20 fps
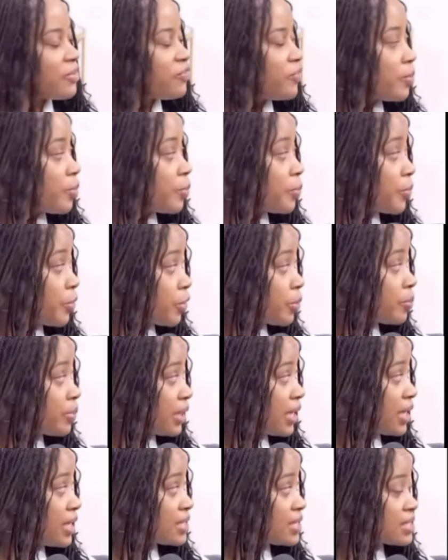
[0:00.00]
we are
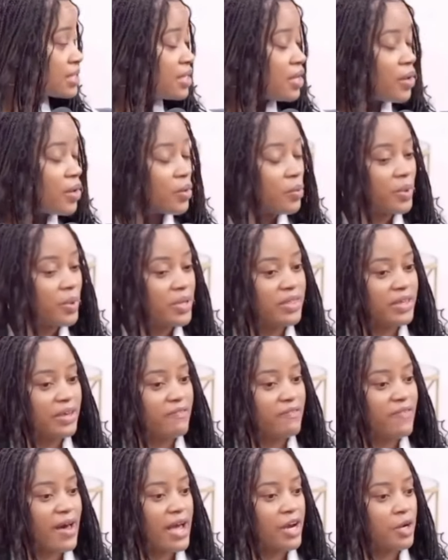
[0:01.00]
also looked
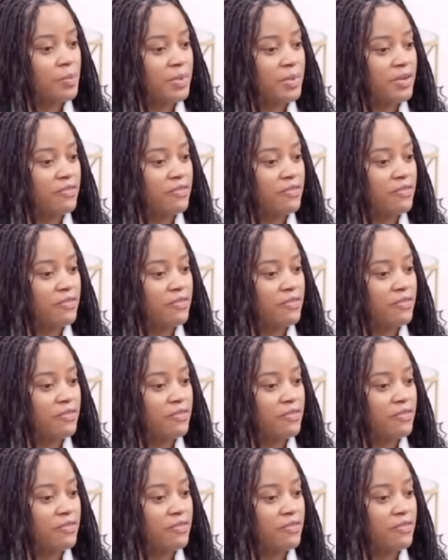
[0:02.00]
upon